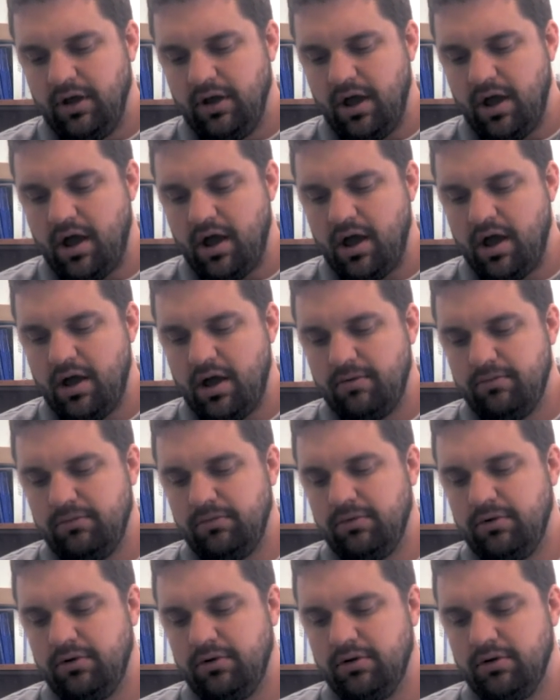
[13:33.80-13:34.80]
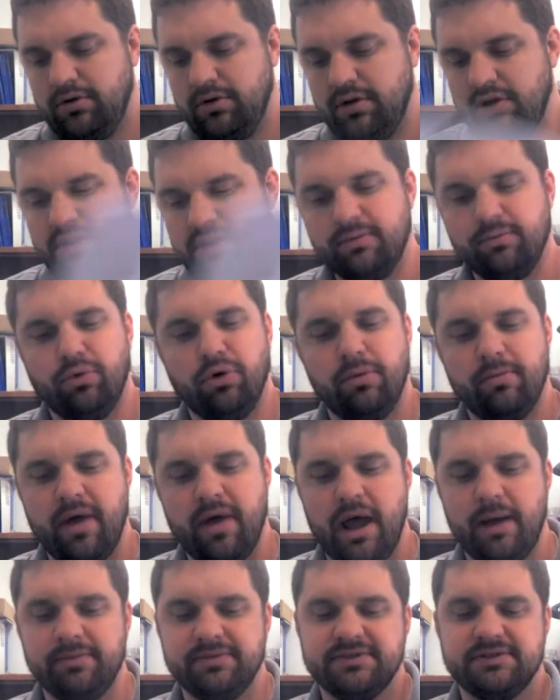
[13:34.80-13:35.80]
And then more
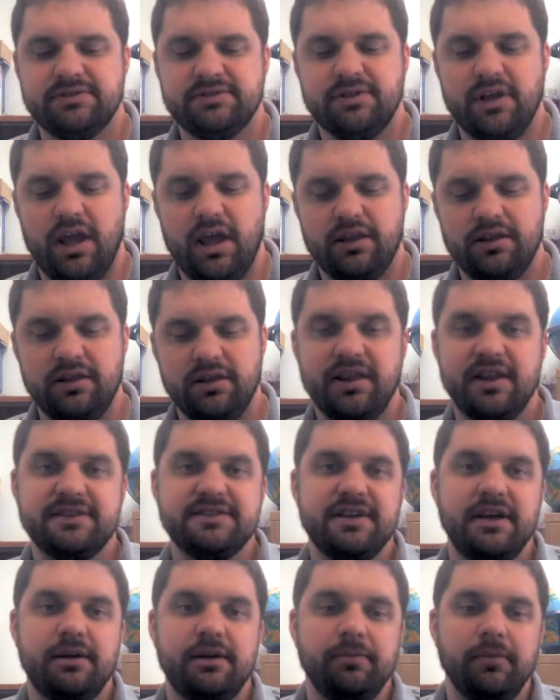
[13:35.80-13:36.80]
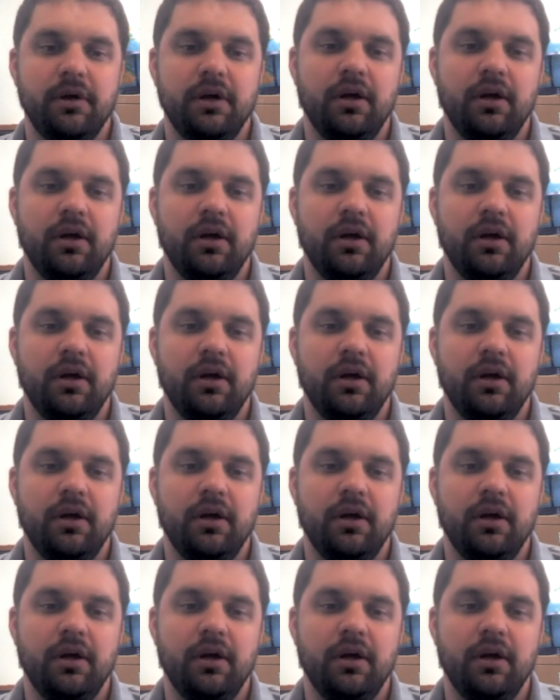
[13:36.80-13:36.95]
maps, and then that's it.